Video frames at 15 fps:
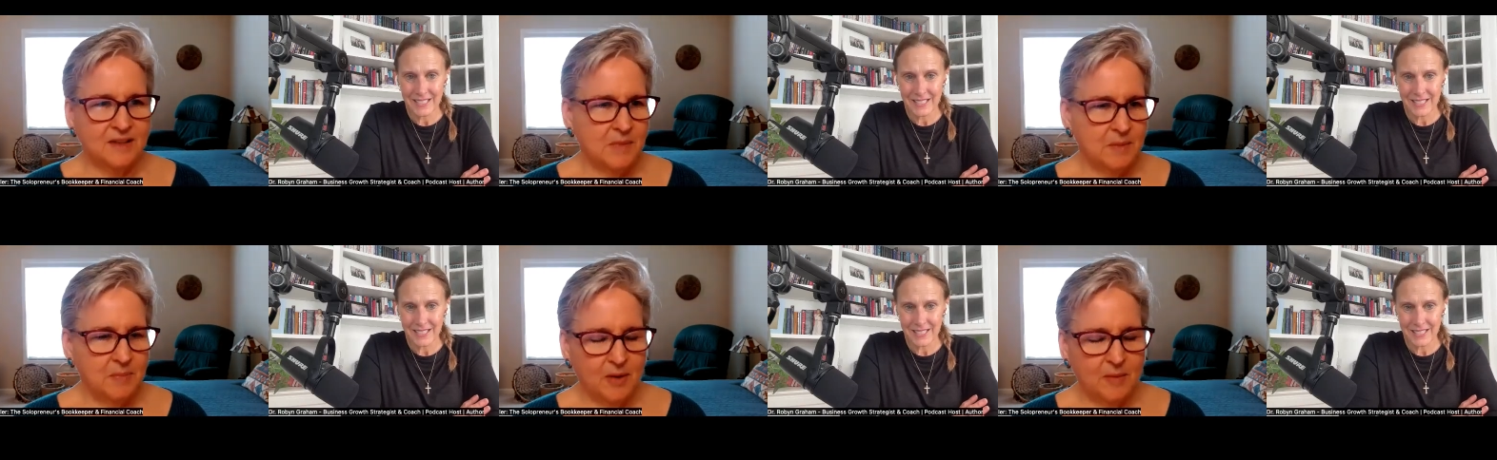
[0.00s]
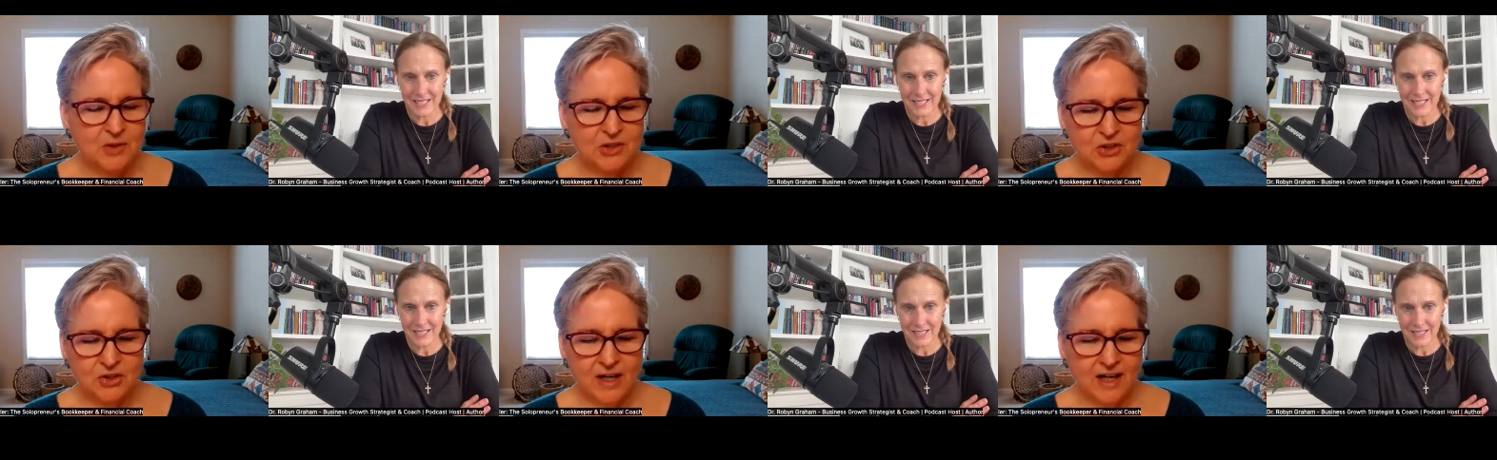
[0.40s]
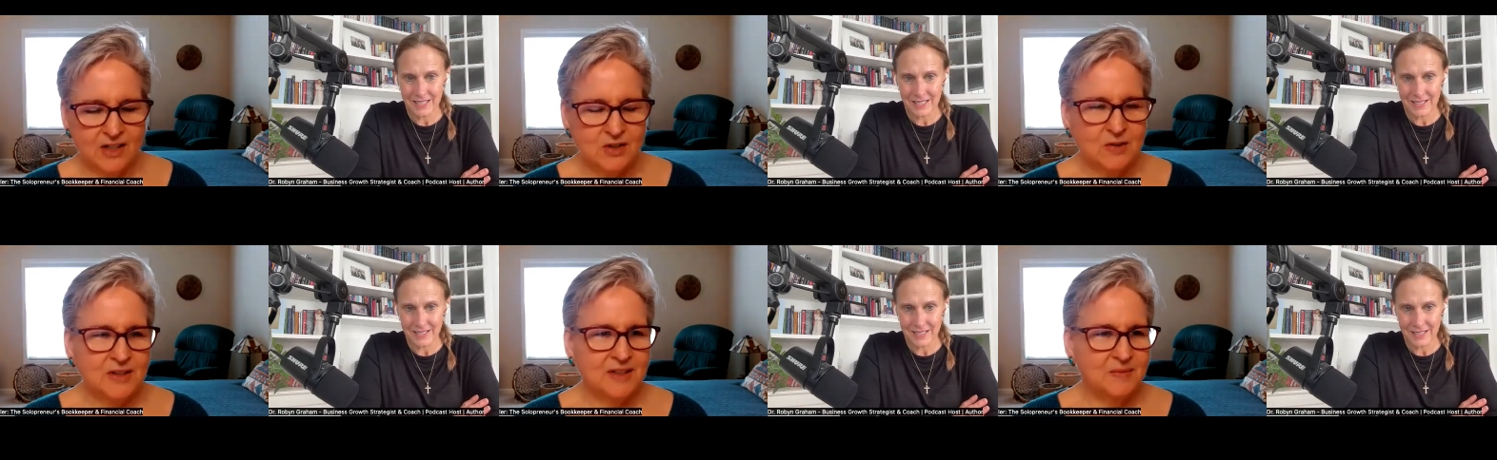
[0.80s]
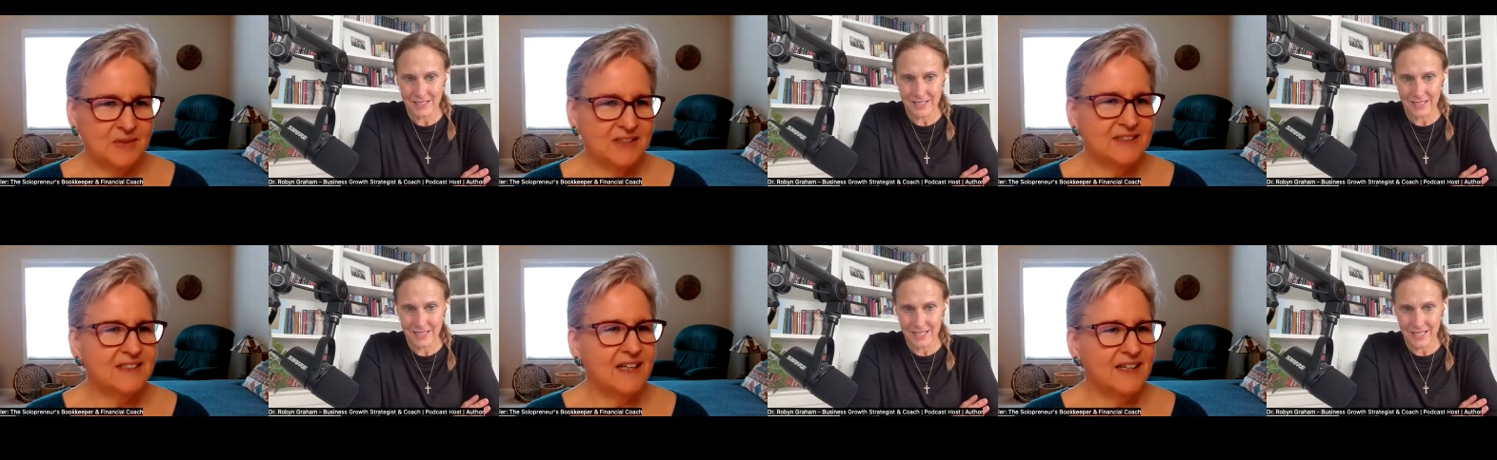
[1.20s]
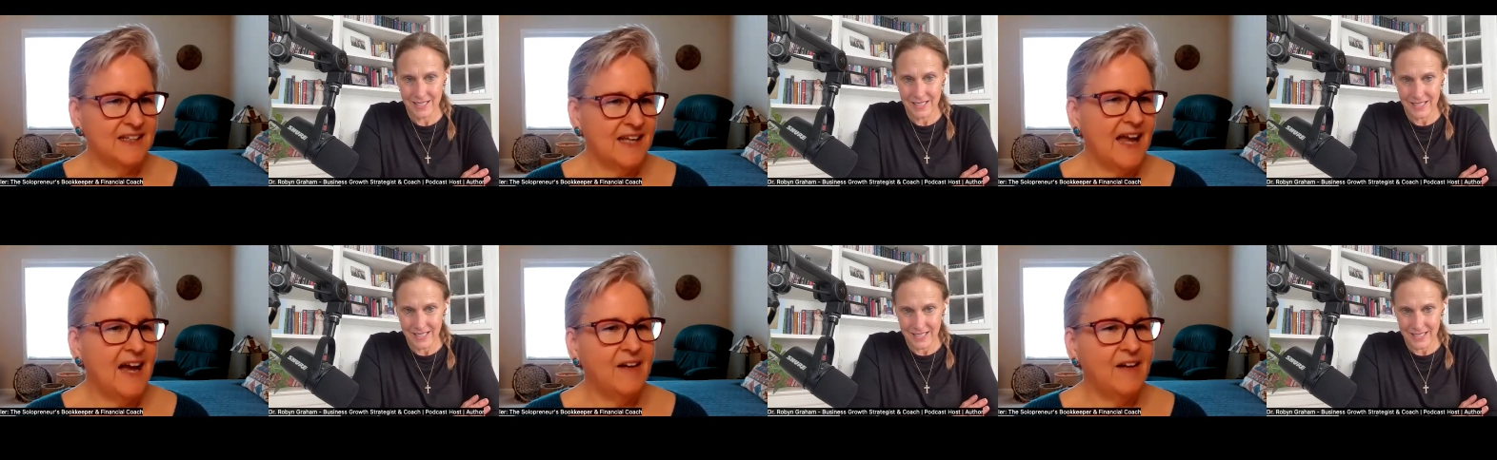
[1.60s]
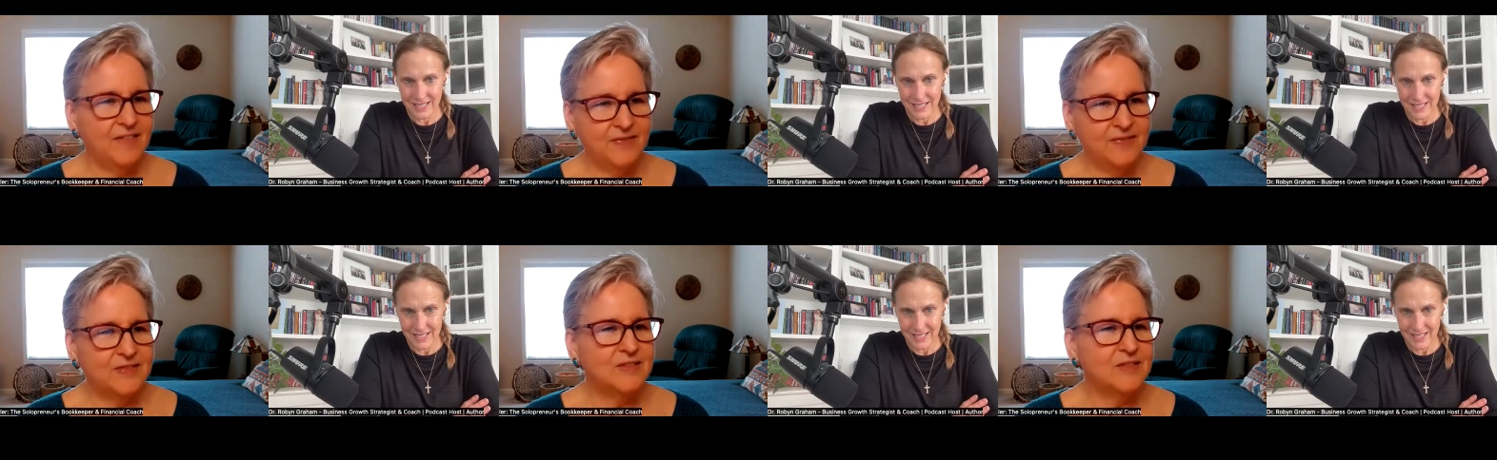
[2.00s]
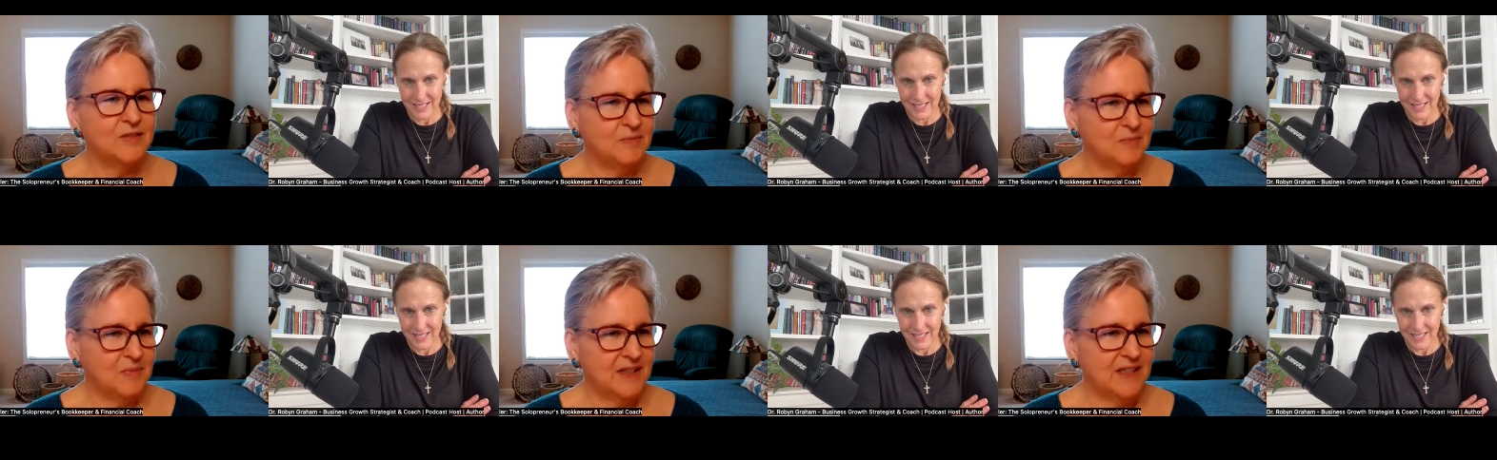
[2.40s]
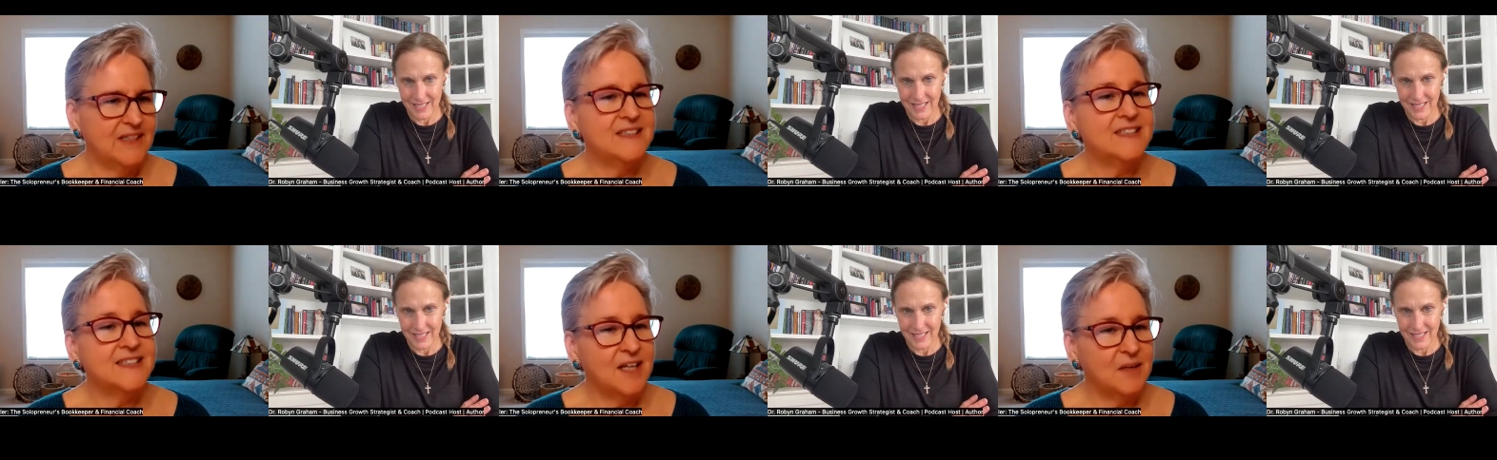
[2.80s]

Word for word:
Speaker 1: My publisher actually was like, have kids